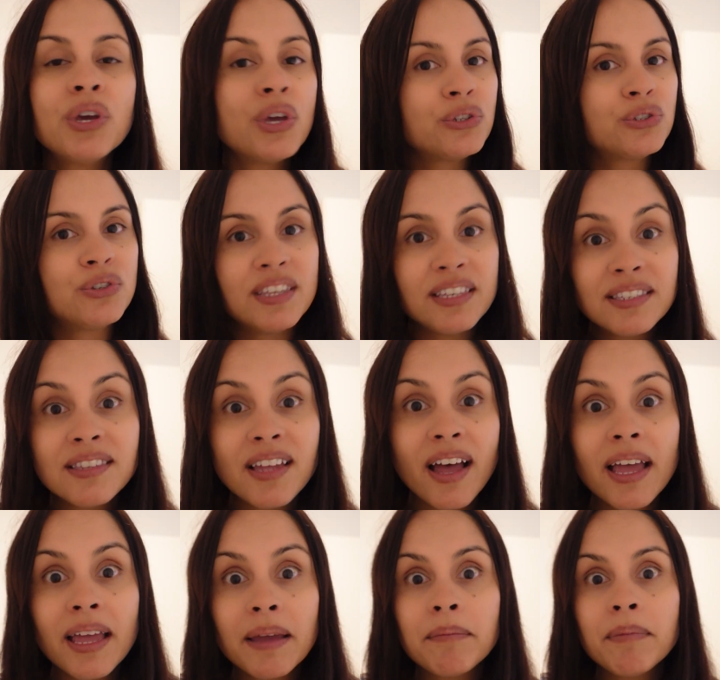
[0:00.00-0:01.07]
So this
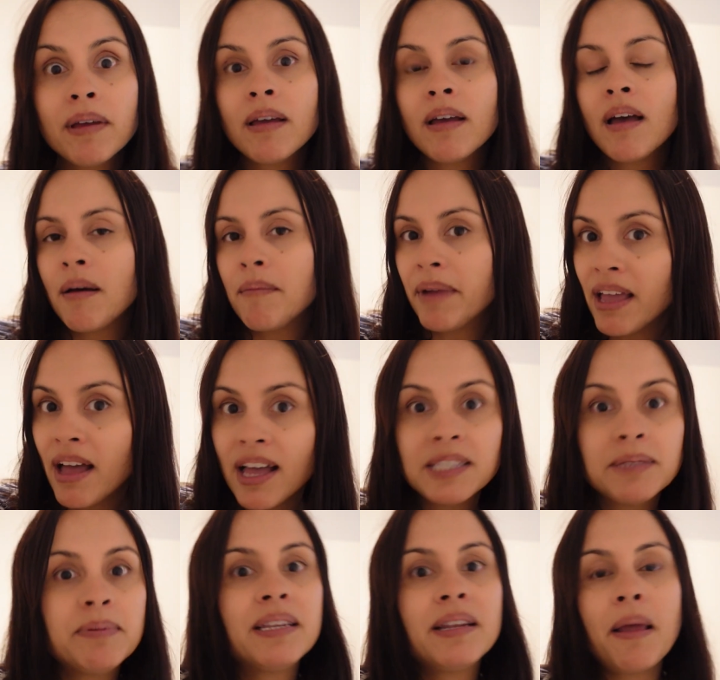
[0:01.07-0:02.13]
time, my
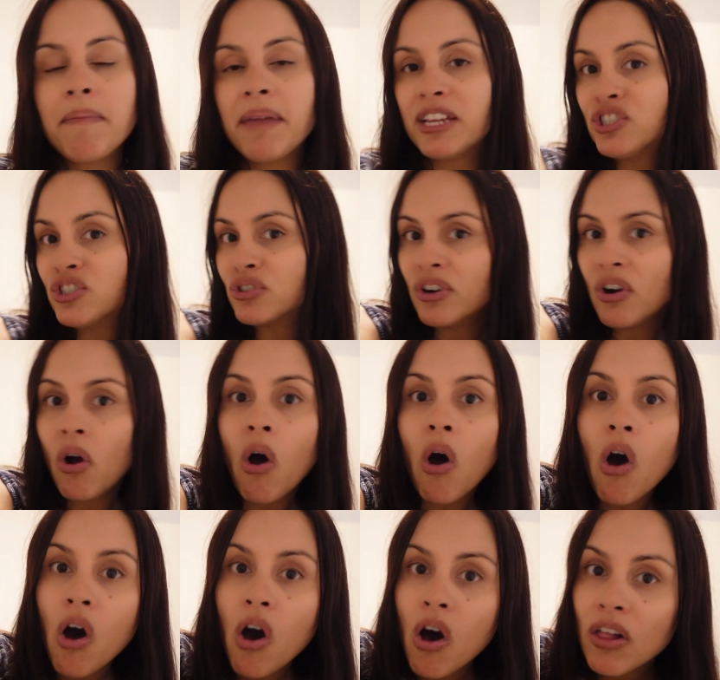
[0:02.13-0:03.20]
husband makes sure
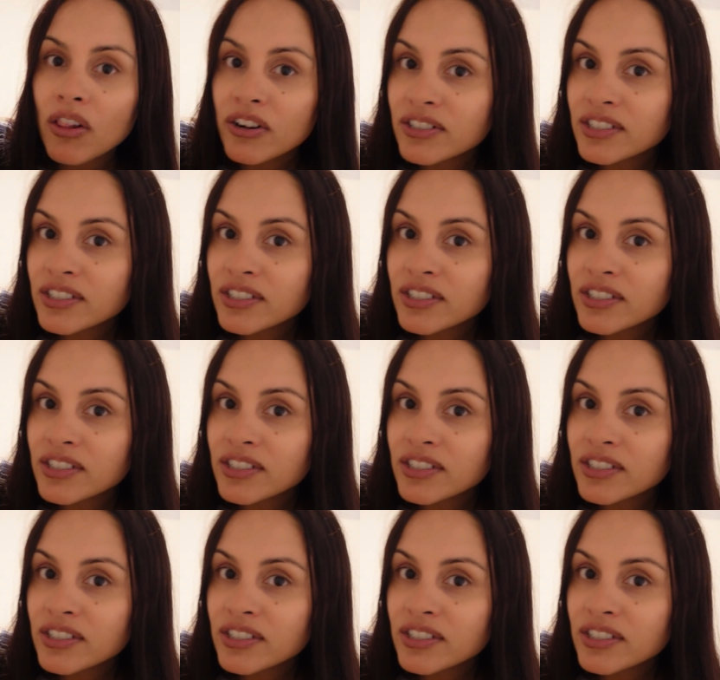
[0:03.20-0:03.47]
all our